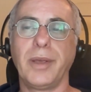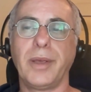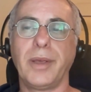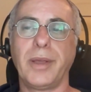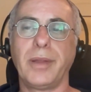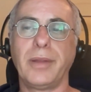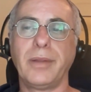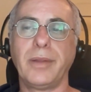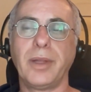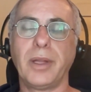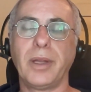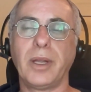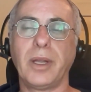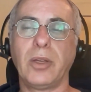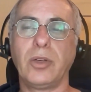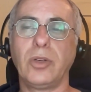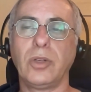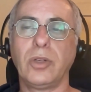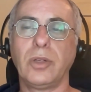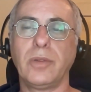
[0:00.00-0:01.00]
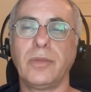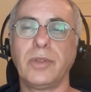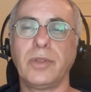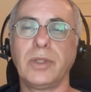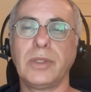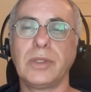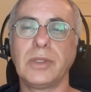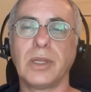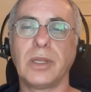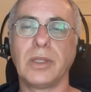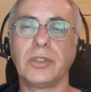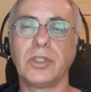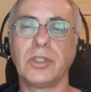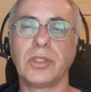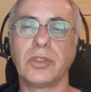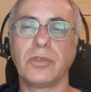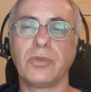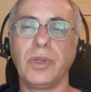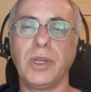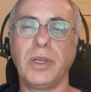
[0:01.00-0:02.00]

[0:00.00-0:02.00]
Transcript: and then I could have just